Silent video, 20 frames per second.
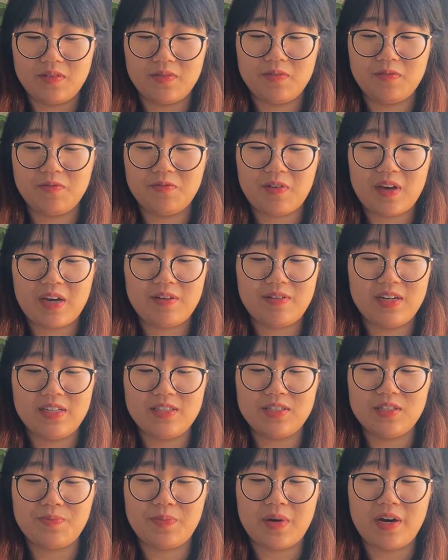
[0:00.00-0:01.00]
Very
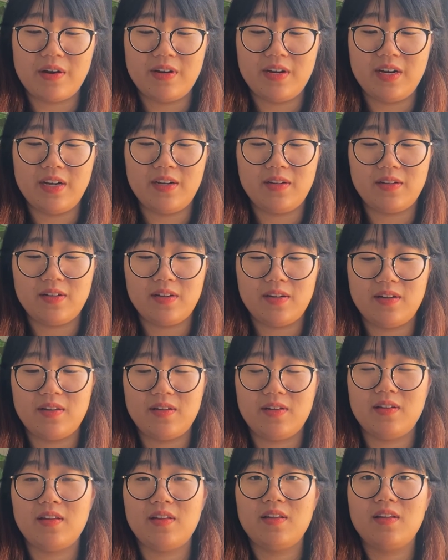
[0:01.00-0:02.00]
inspiring.
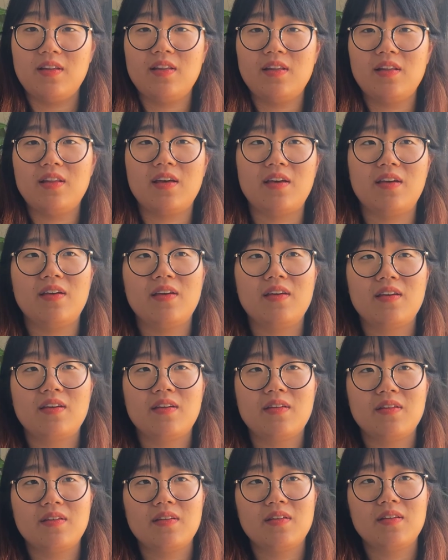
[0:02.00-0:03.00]
Like,
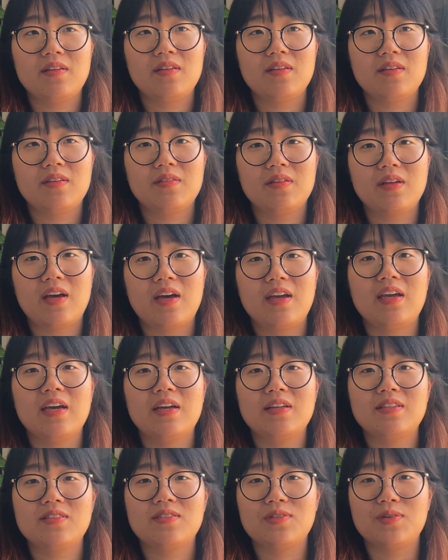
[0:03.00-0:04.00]
I
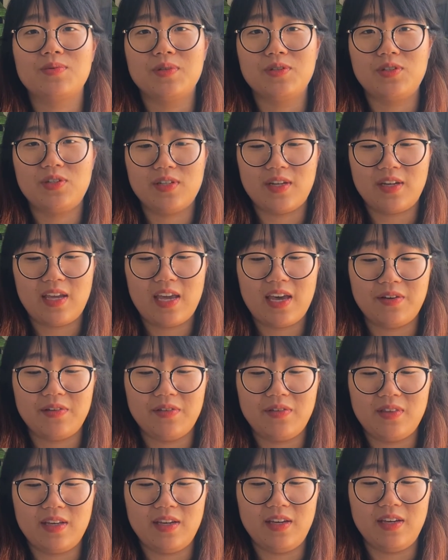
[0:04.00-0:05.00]
get so much like
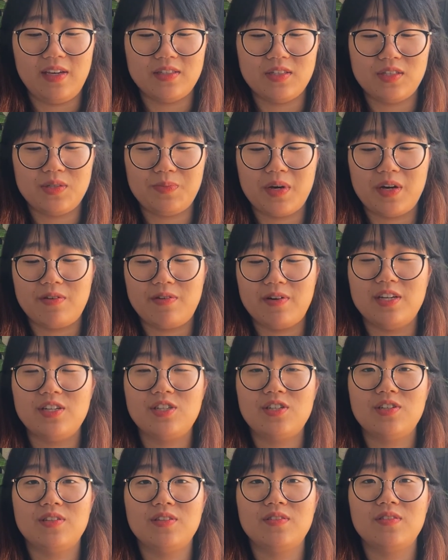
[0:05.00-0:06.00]
healthy
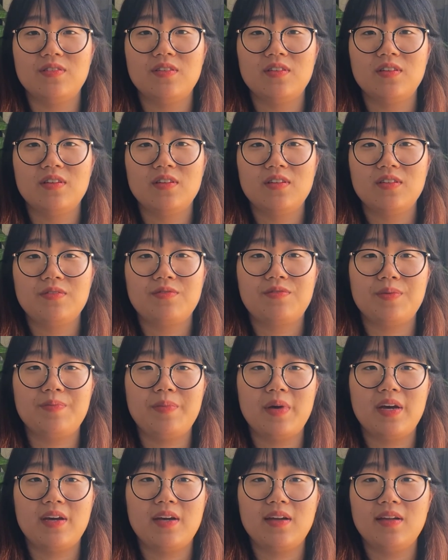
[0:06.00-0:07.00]
inspiration from
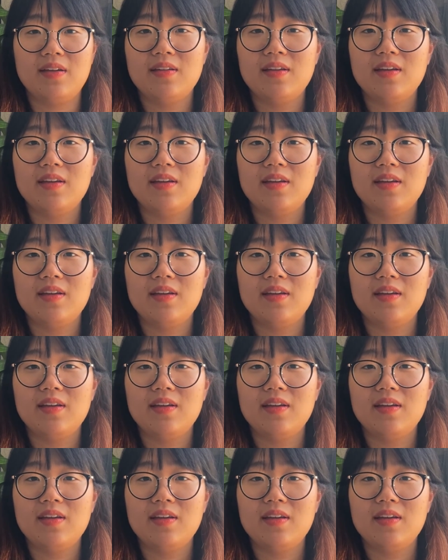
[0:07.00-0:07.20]
her,